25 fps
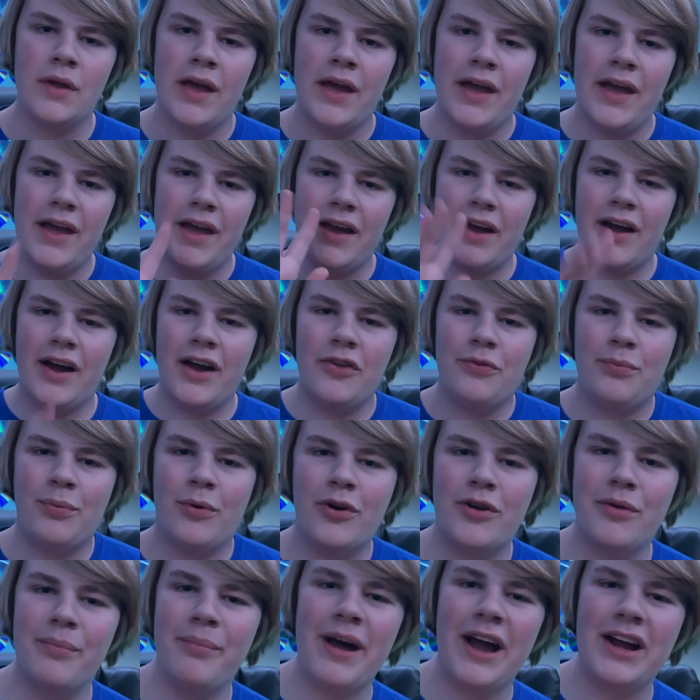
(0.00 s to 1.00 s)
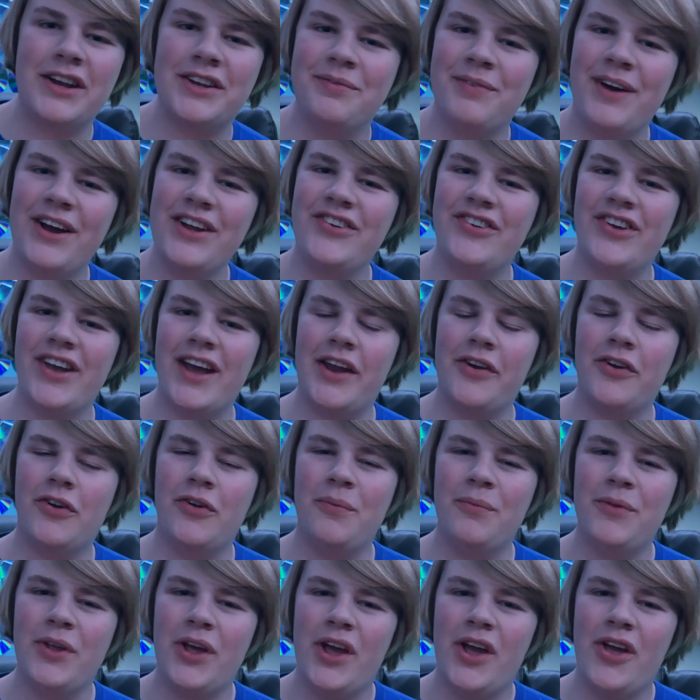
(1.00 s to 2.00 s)
Hey guys, welcome back to my
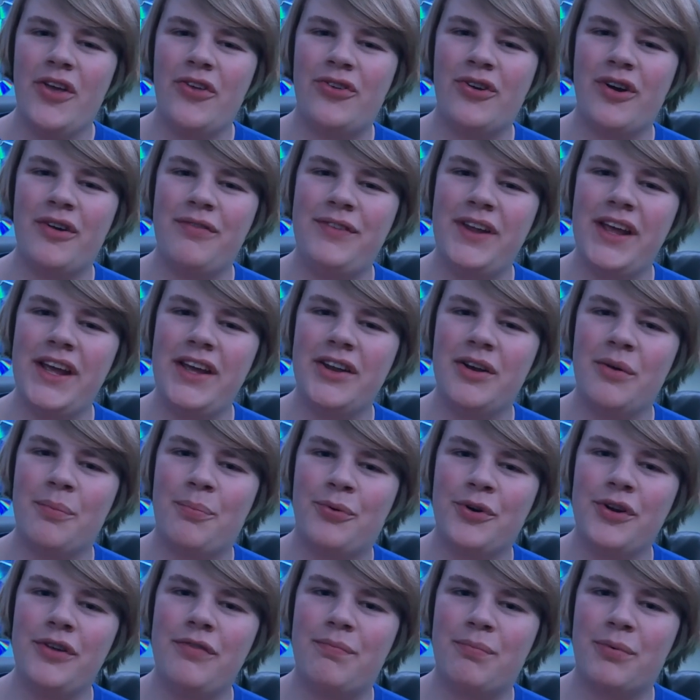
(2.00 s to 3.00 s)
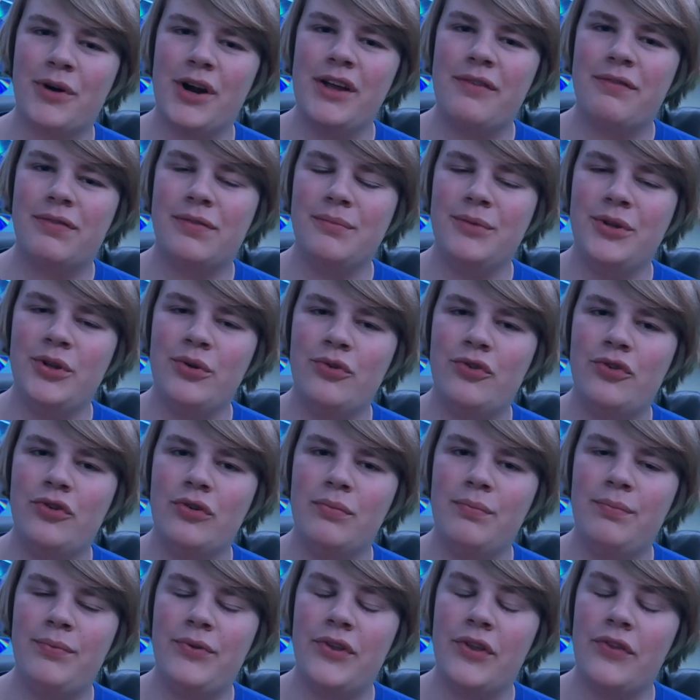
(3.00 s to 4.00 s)
channel. So I've taken a brief break from
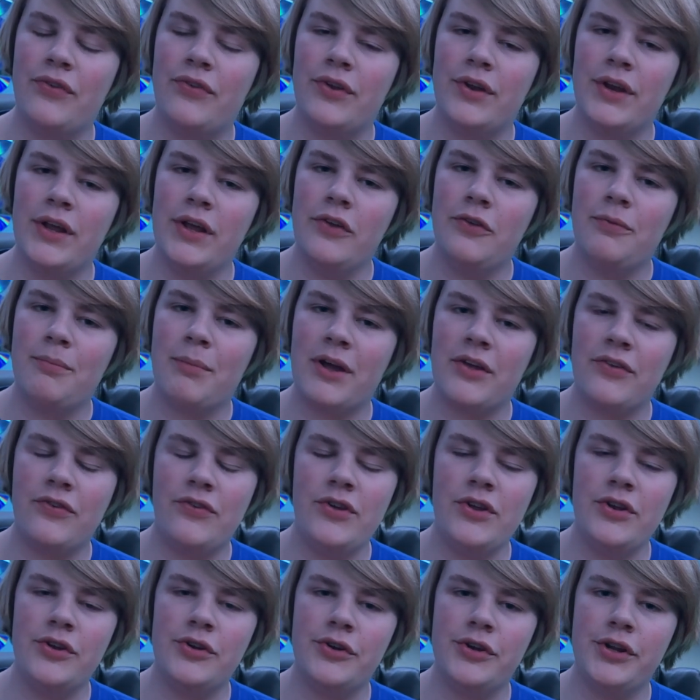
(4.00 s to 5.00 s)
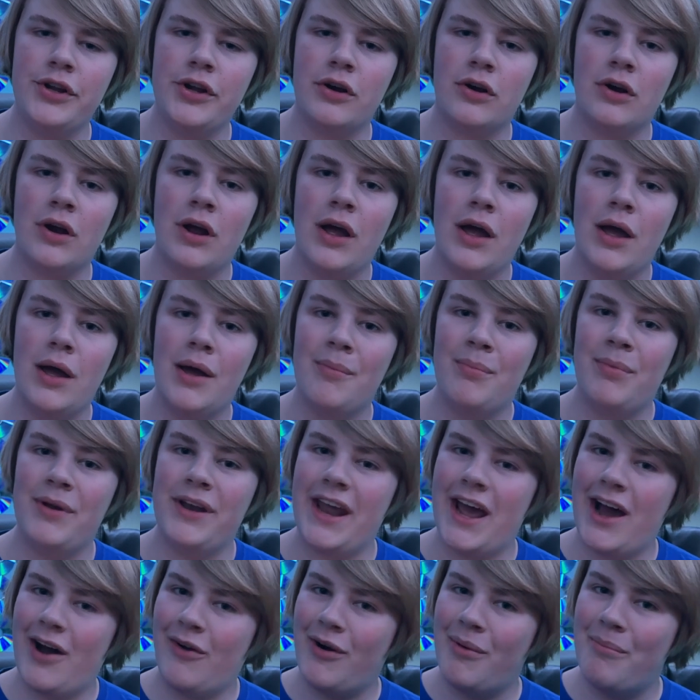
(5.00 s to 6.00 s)
YouTube since it is my senior year, but
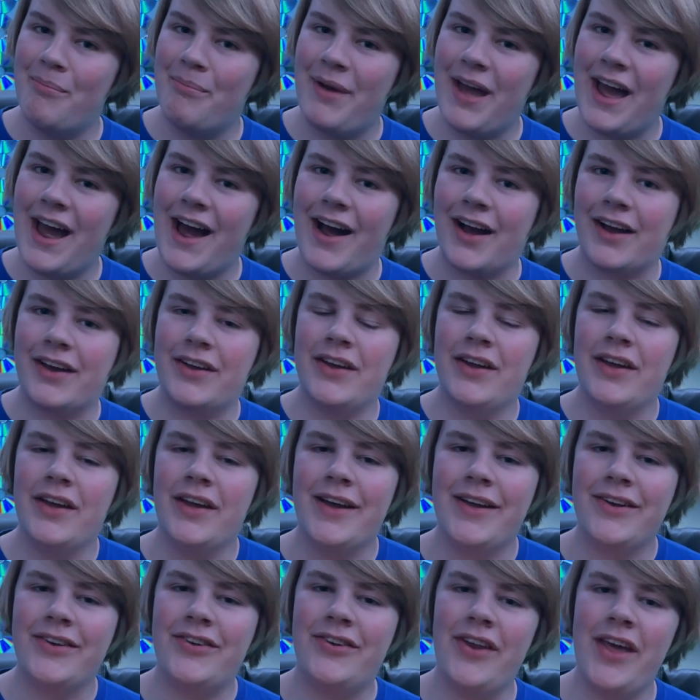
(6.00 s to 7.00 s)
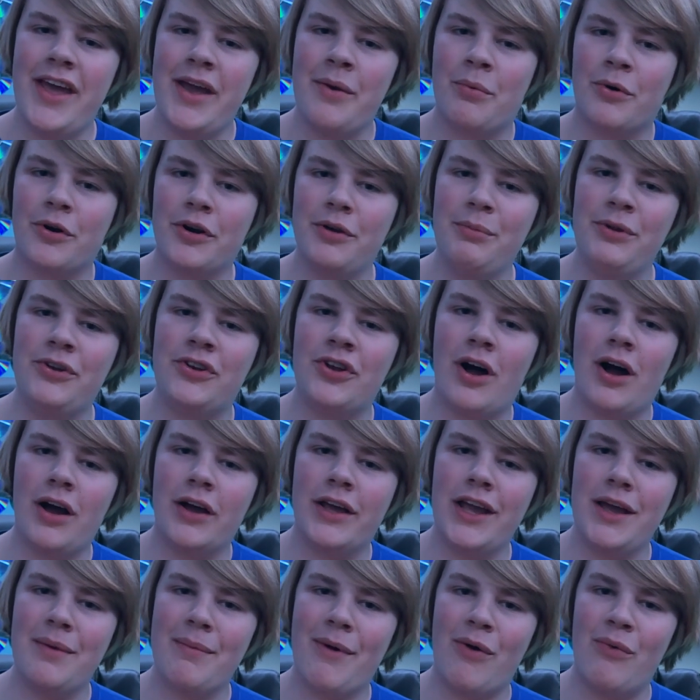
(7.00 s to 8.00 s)
now I'm back. Today we're going to be
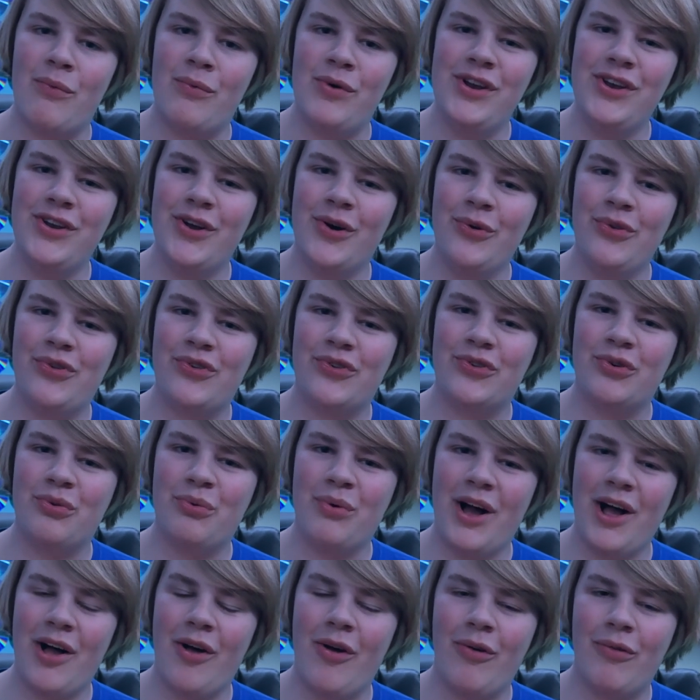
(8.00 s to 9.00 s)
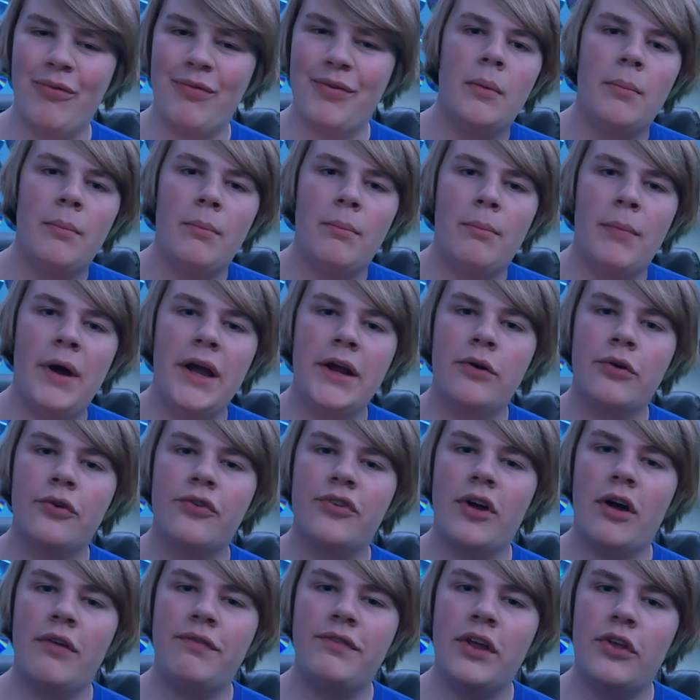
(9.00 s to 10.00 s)
talking about Windows 12.
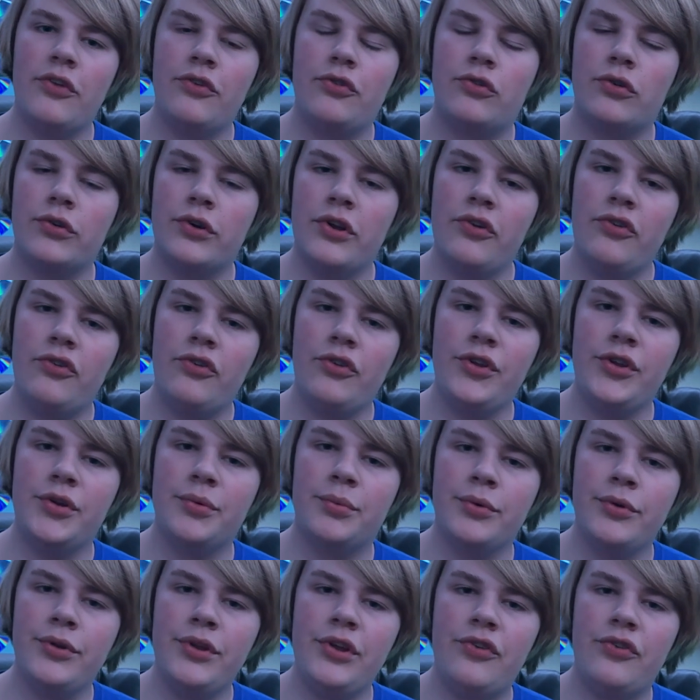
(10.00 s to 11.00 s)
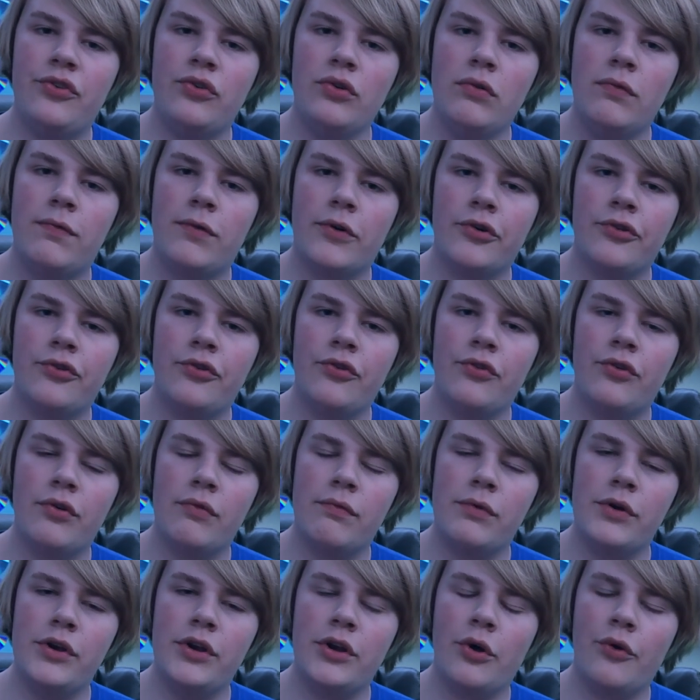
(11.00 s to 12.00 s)
Microsoft has traditionally released new versions
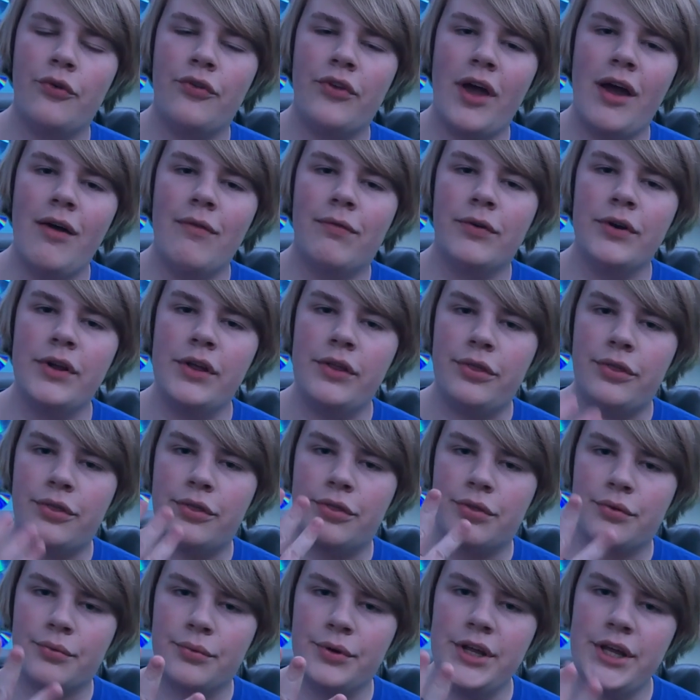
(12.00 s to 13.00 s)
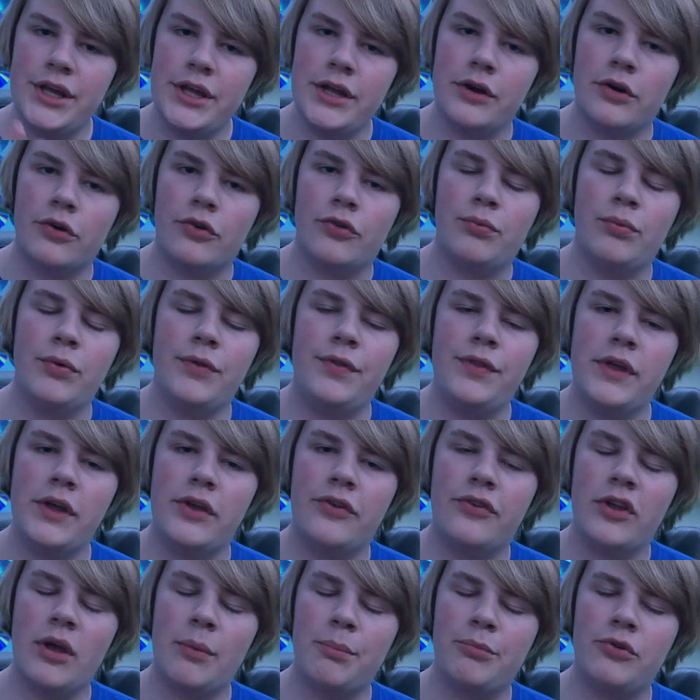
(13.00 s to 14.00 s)
of Windows every three years with the
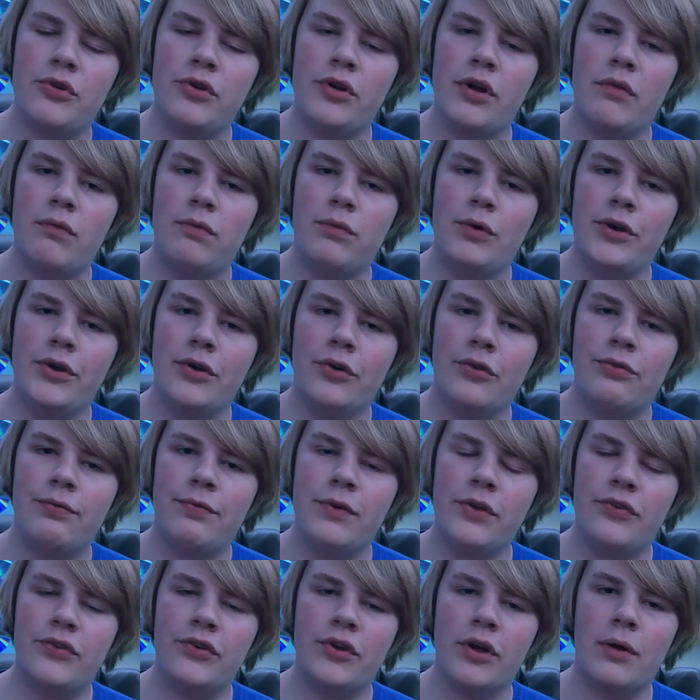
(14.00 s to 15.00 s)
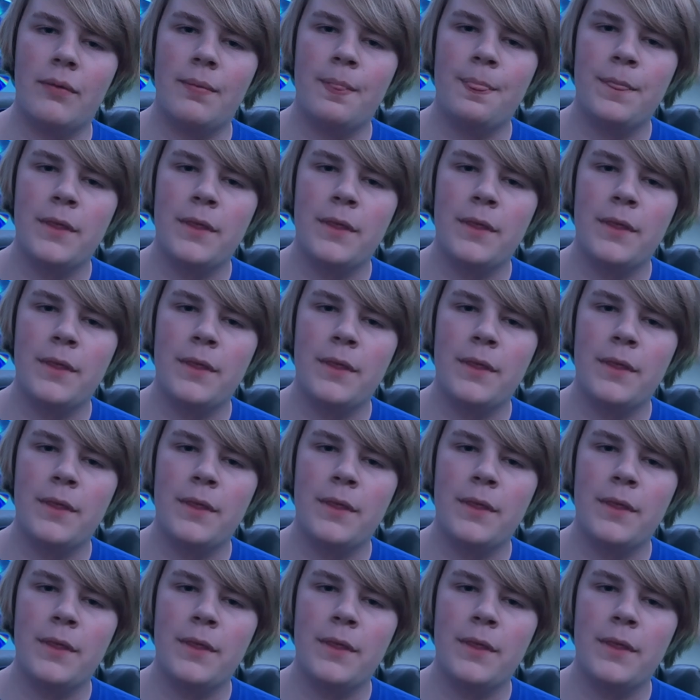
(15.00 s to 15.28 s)
exception of Windows Vista.